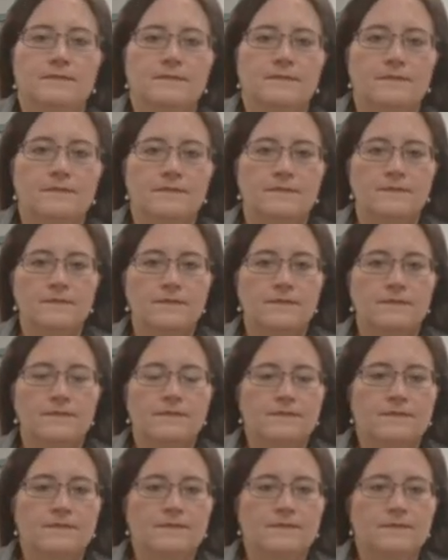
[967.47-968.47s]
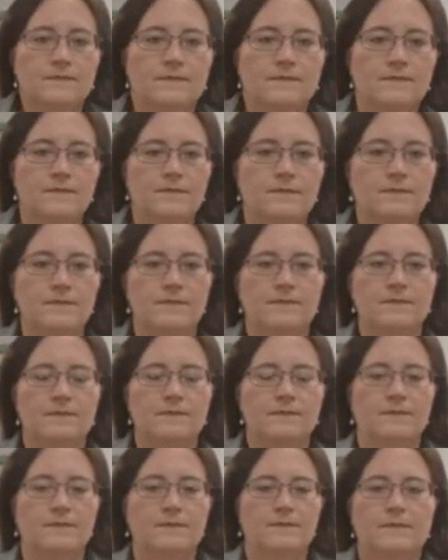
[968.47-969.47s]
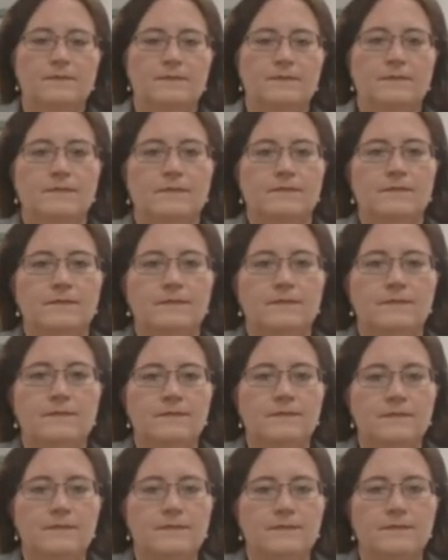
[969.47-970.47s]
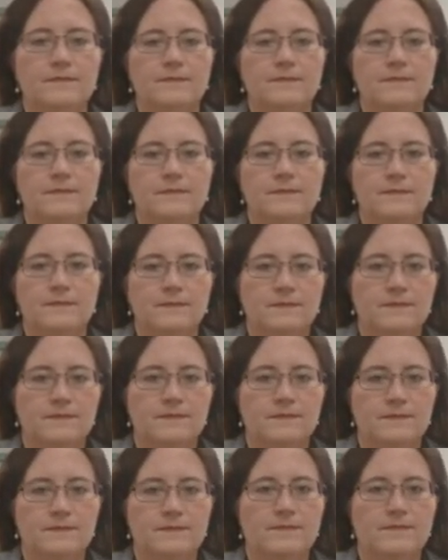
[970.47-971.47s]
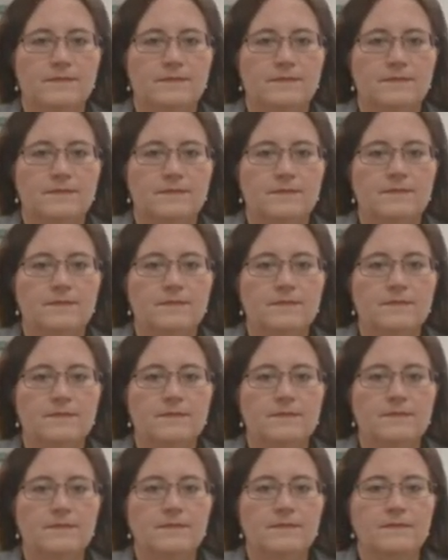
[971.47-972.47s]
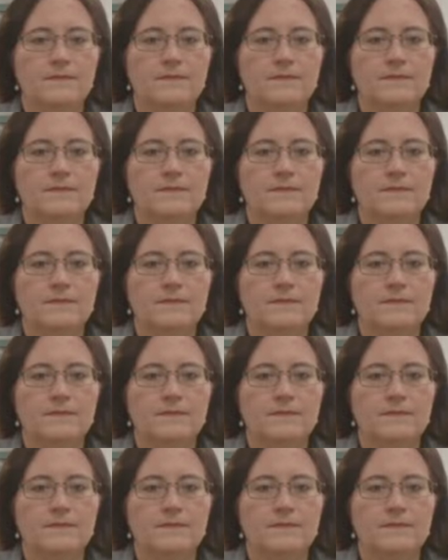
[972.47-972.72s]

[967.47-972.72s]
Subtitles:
[no speech]